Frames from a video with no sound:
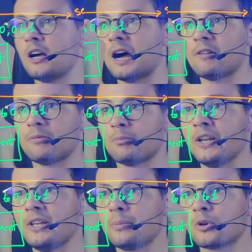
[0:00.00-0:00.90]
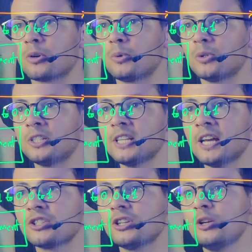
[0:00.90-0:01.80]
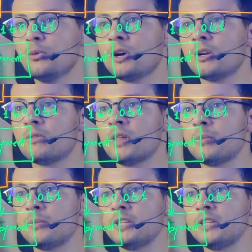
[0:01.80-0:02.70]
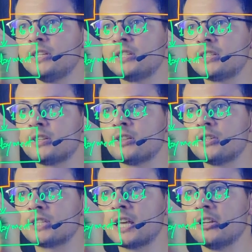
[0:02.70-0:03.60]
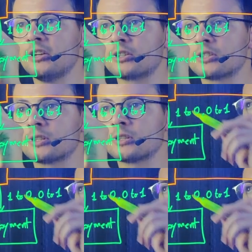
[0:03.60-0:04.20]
uh, have multiple components actually. One of them is the scalers.